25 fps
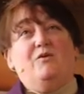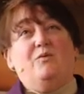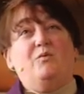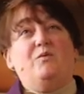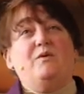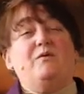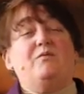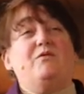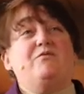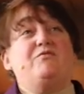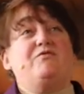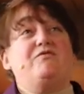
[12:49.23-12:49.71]

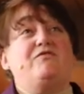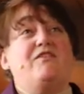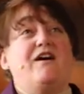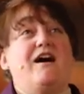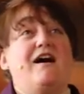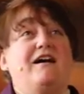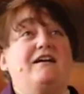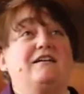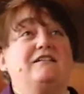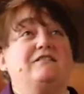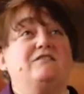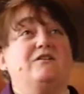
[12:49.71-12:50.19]
we will
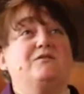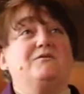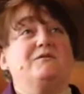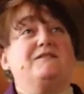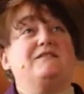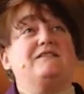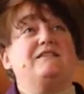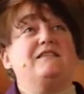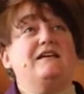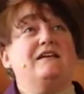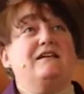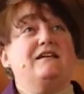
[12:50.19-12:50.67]
find those
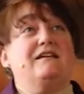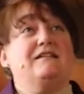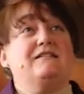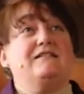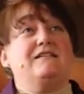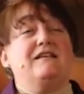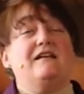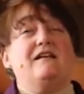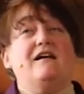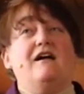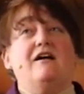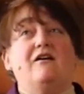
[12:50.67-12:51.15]
things
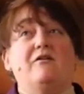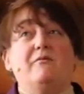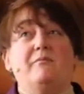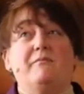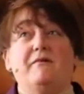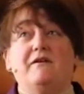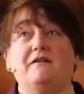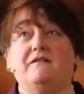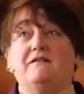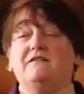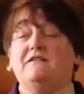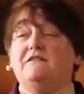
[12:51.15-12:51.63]
that help
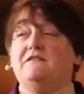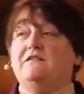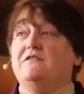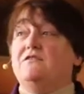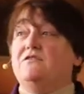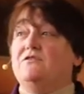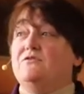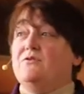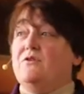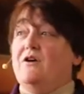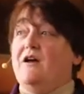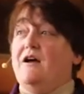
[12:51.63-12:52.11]
us to
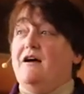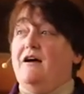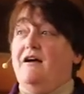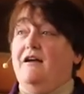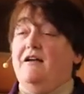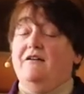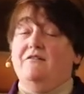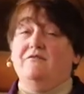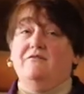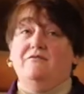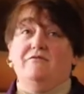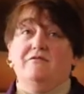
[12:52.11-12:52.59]

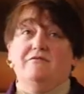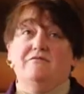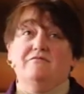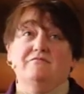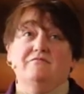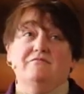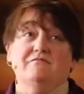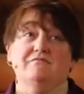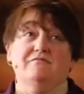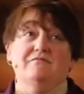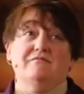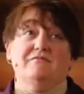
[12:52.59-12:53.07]
thrive
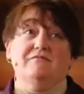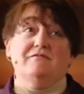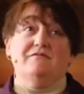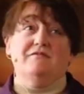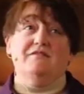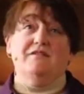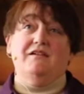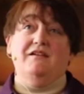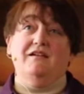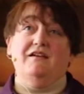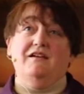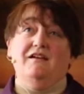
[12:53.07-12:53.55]

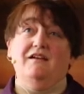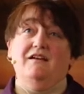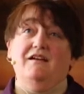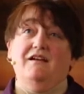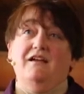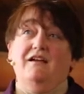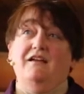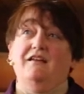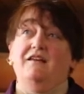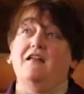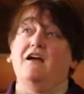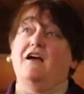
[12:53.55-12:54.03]

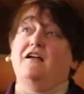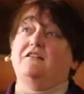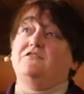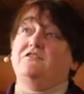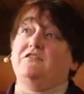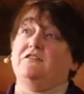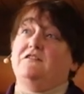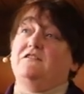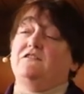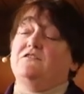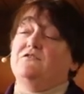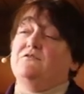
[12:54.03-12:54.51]
and not
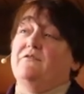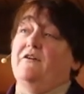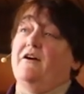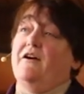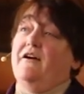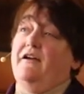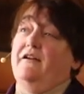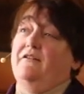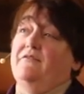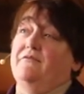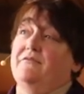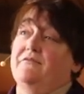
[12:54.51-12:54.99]
just
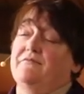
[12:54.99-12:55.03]
survive.